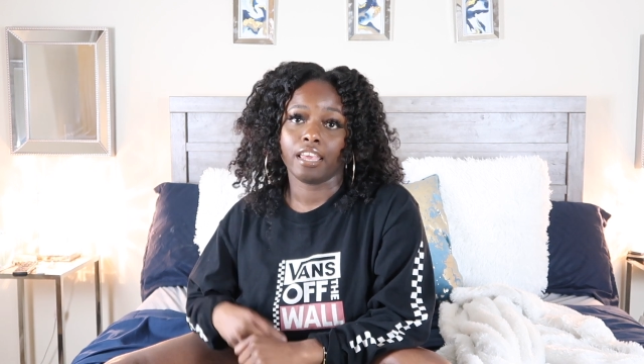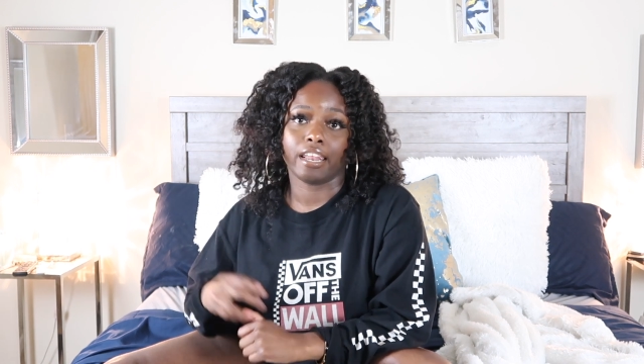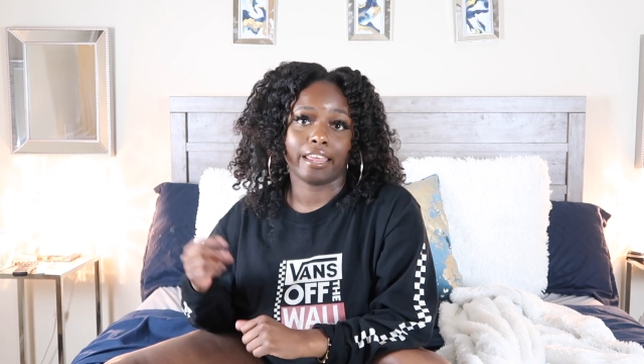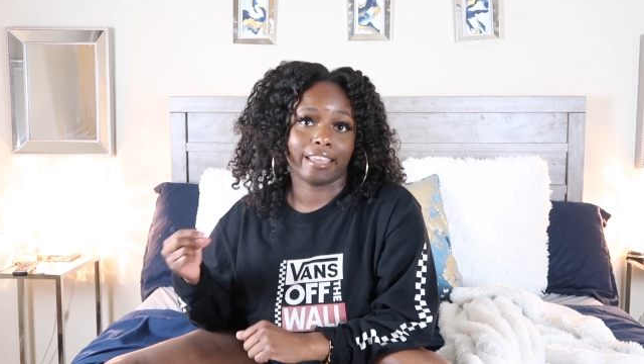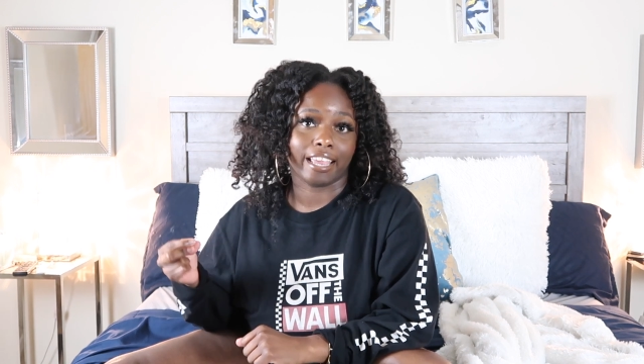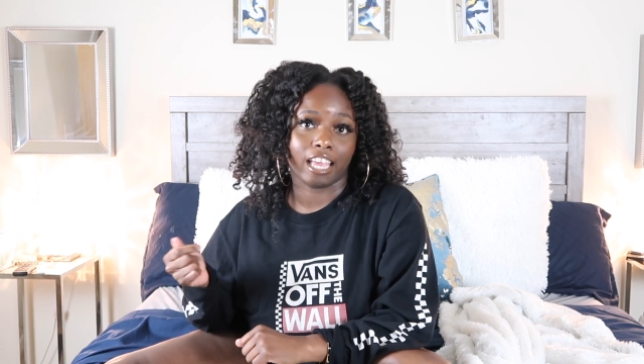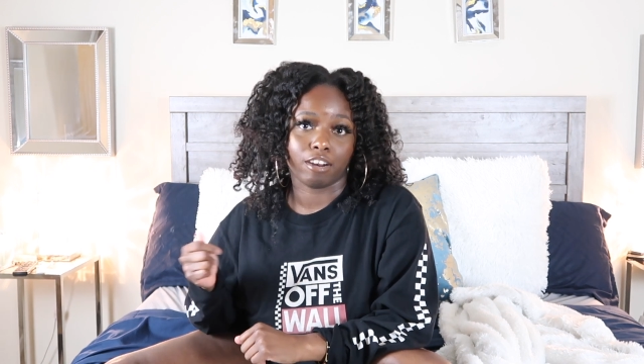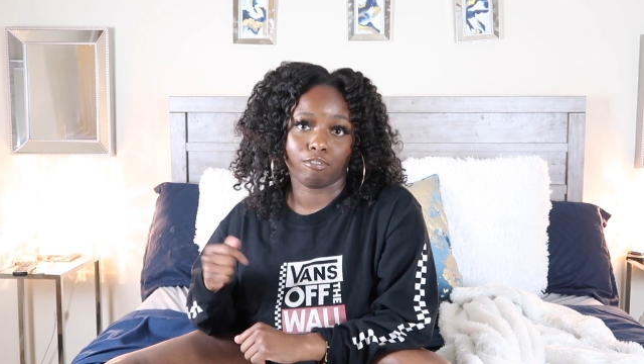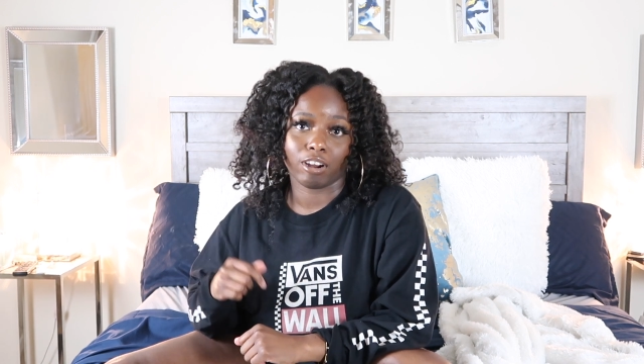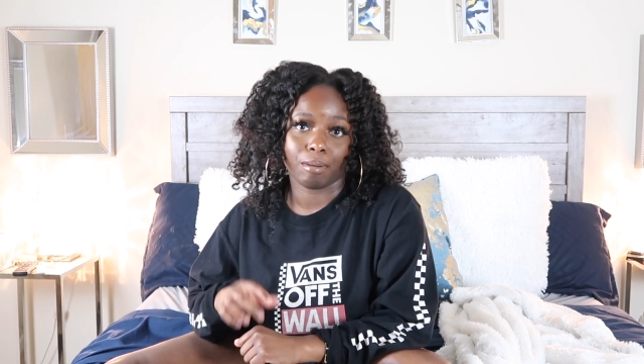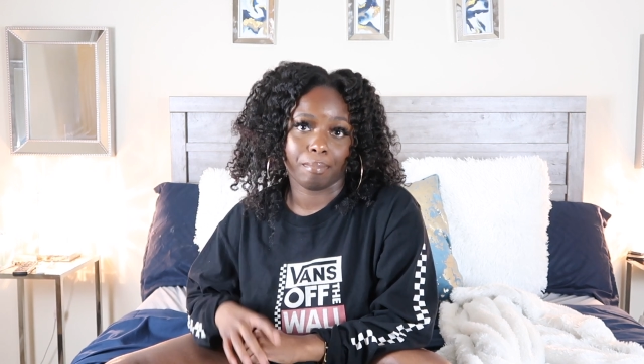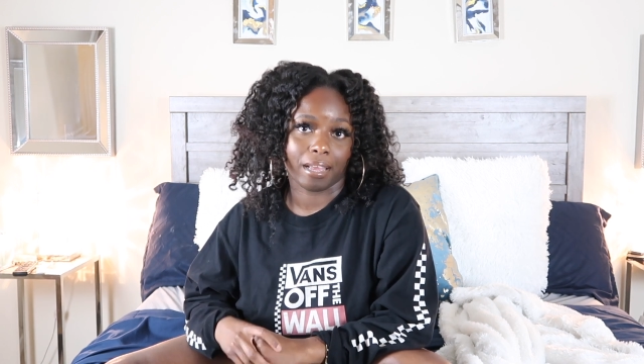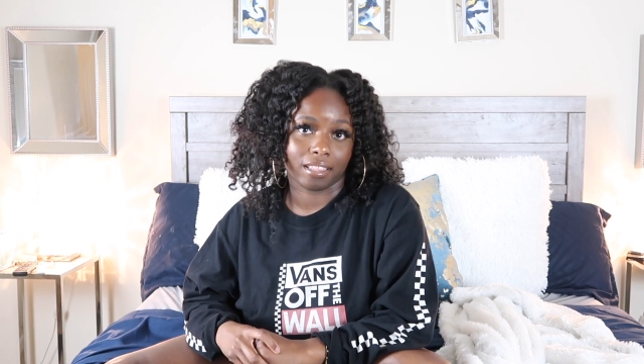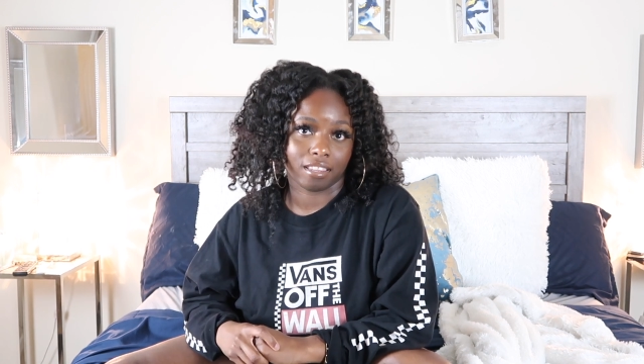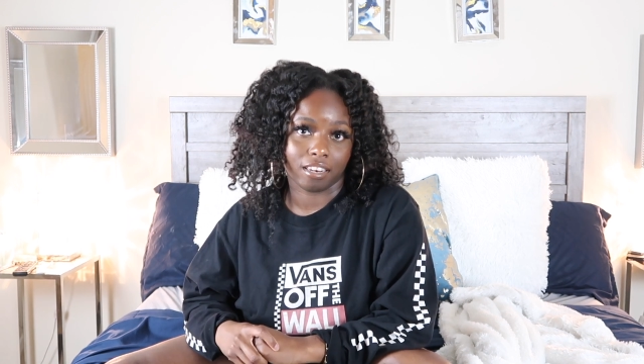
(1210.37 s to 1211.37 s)
and I gained
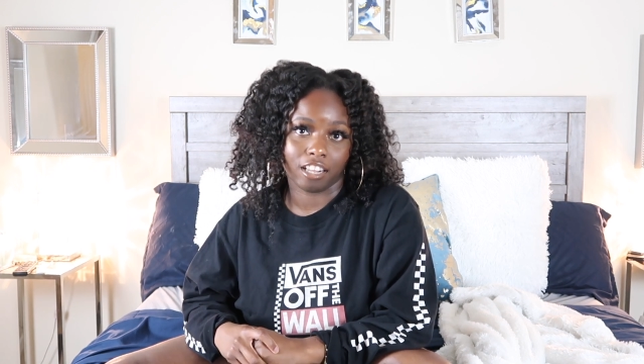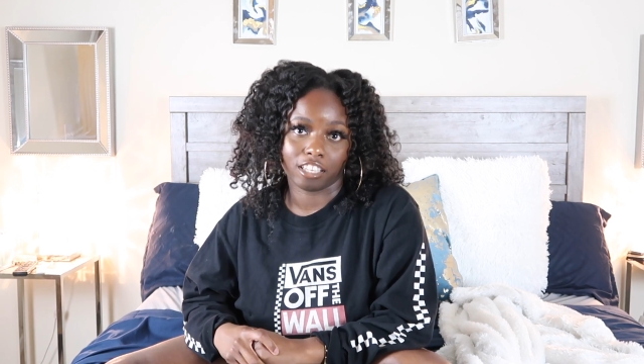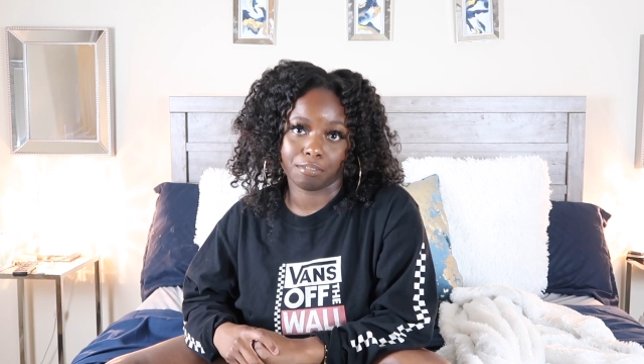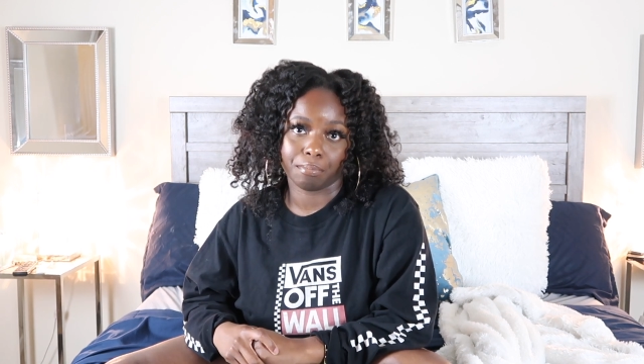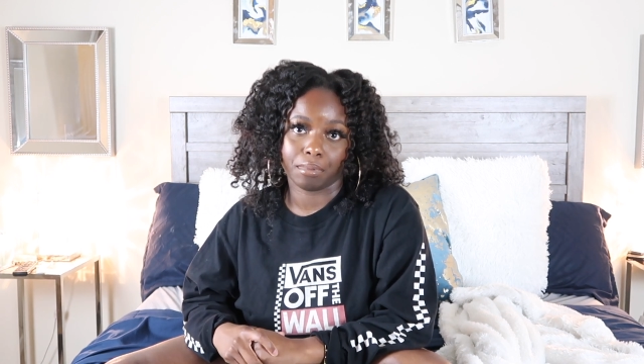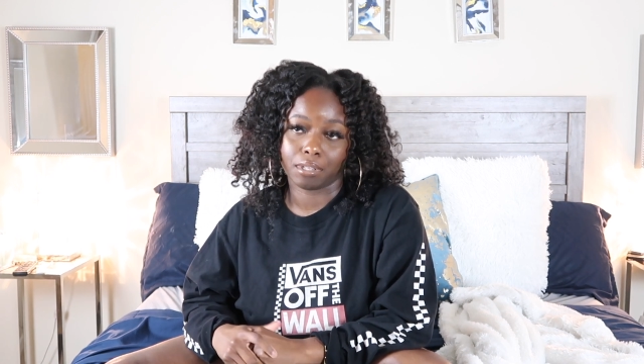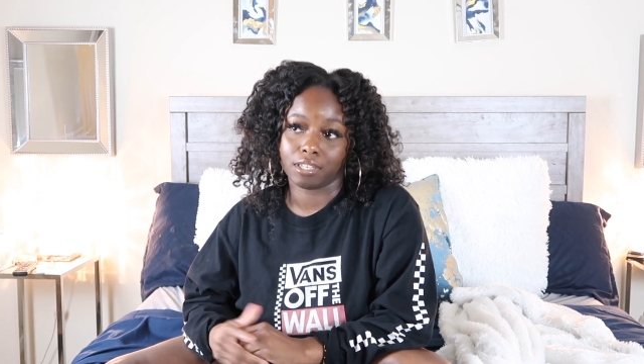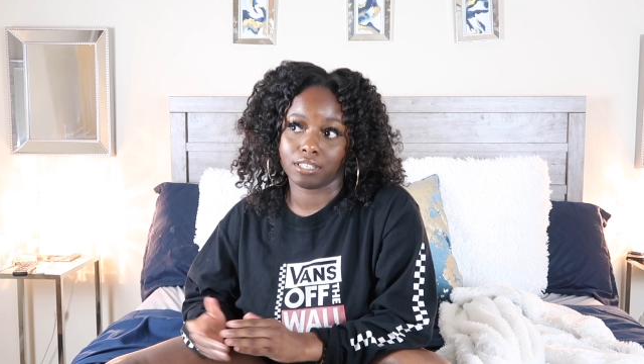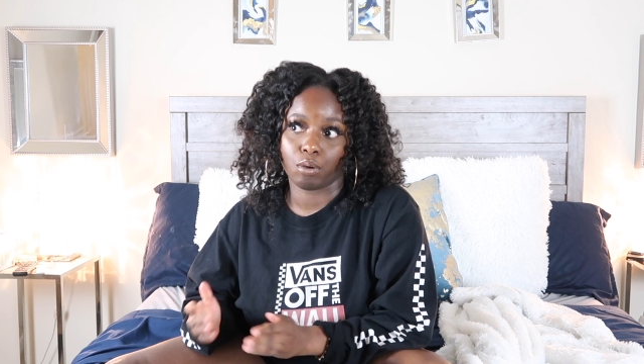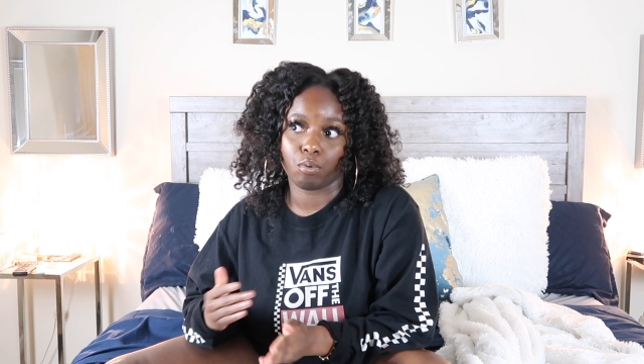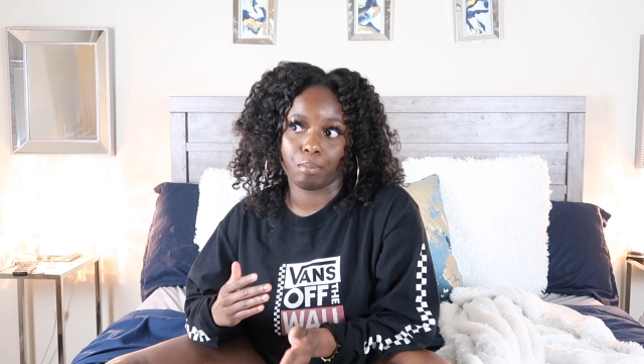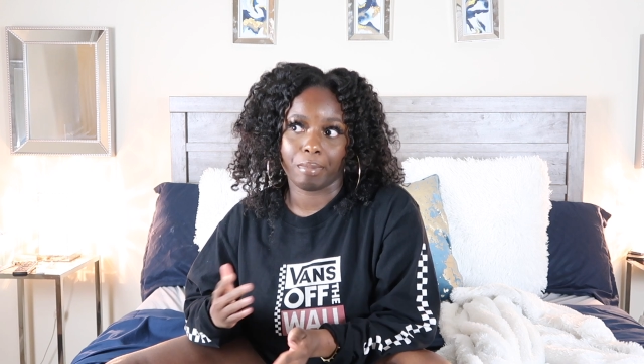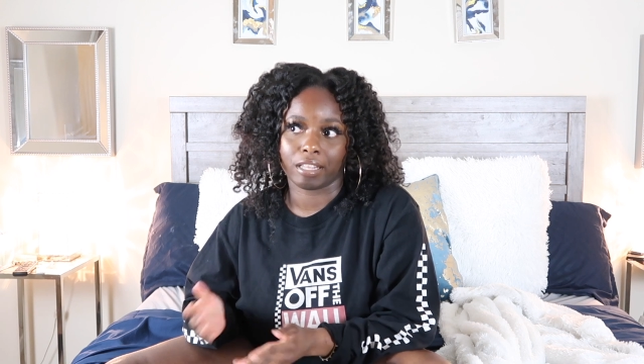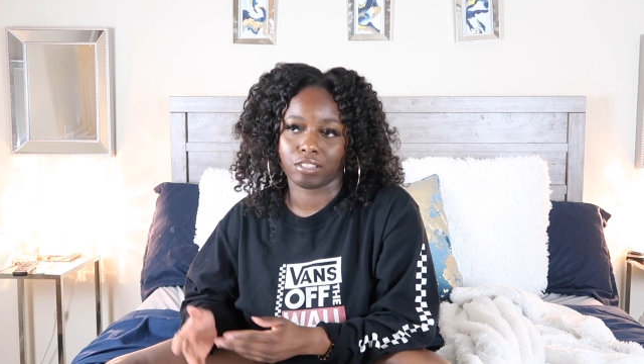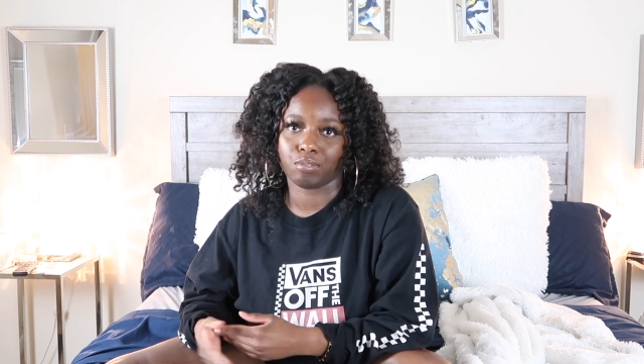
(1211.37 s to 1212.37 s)
right back the next month because I
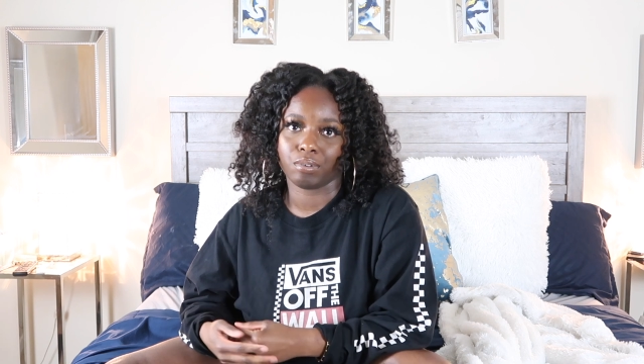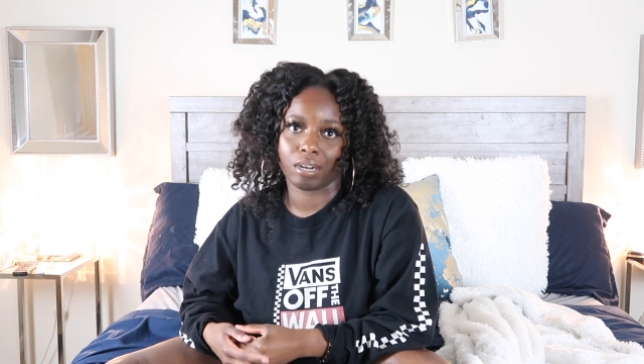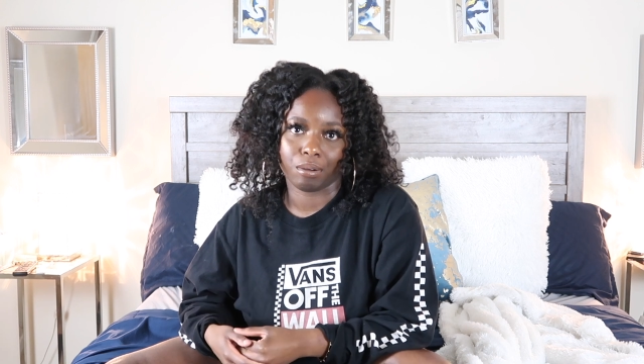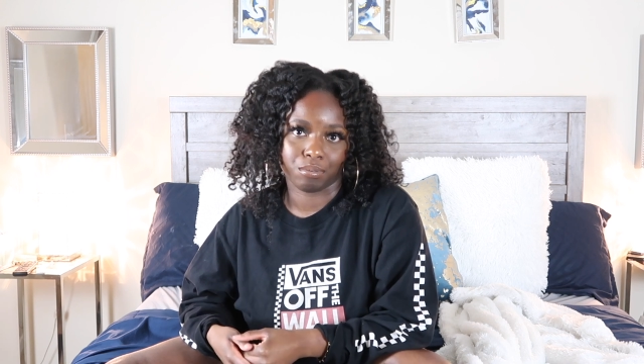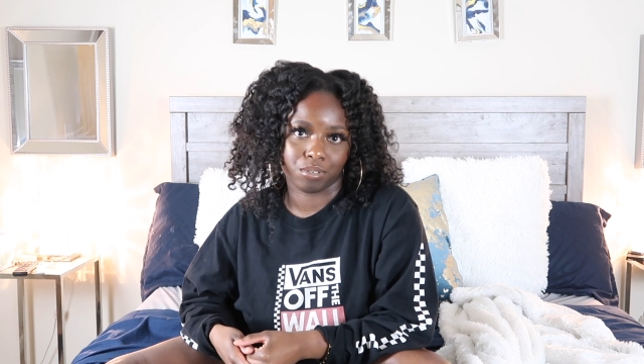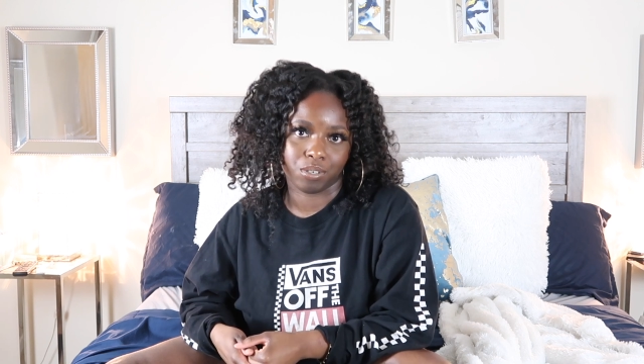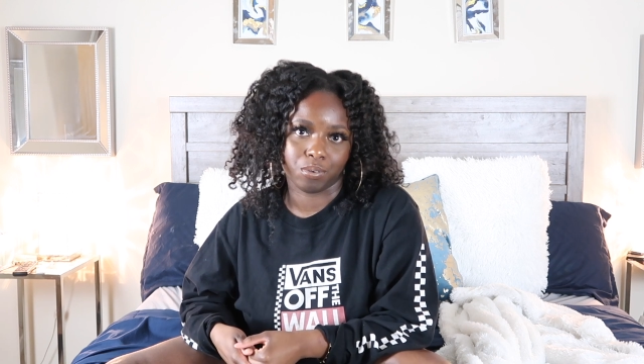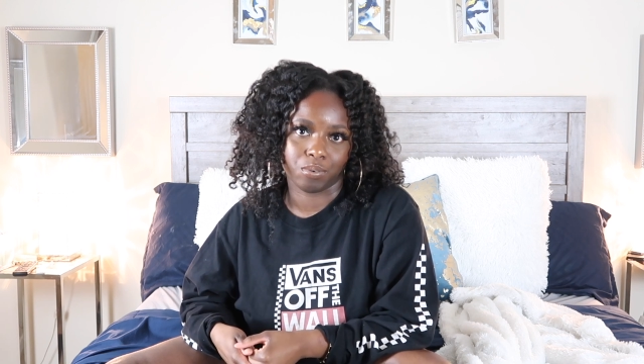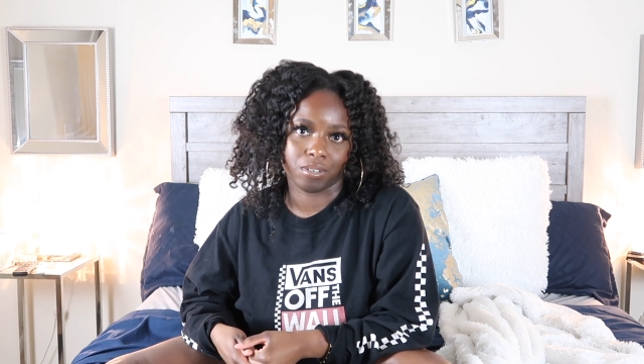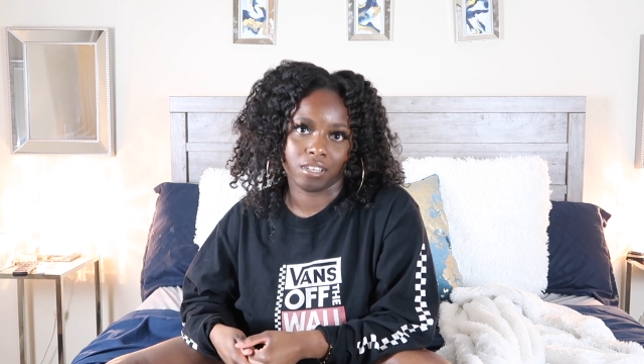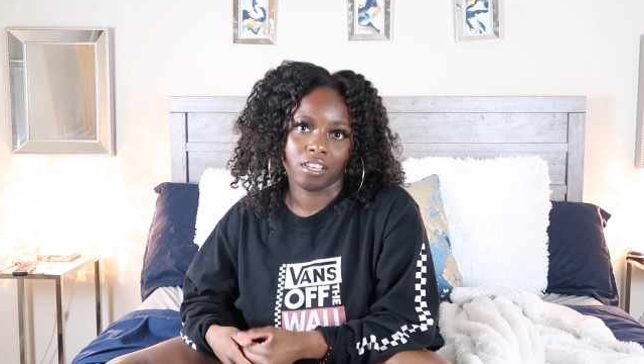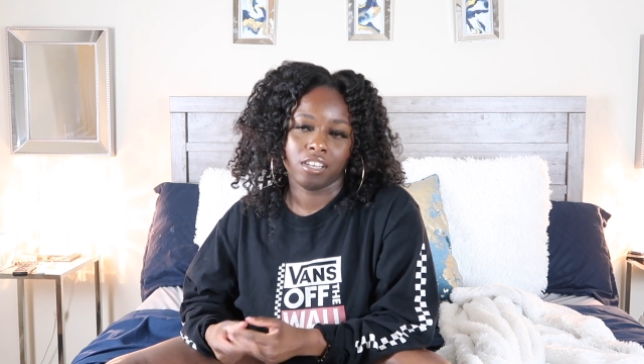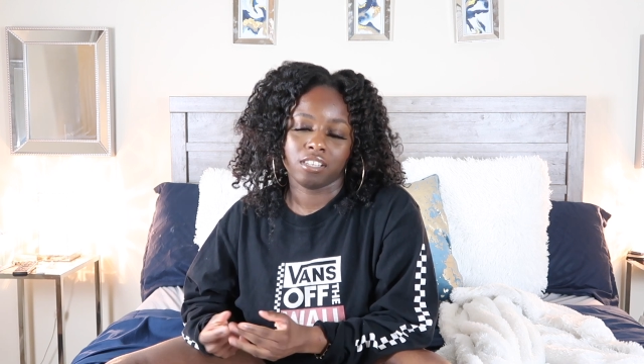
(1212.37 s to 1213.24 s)
went back to what I was doing.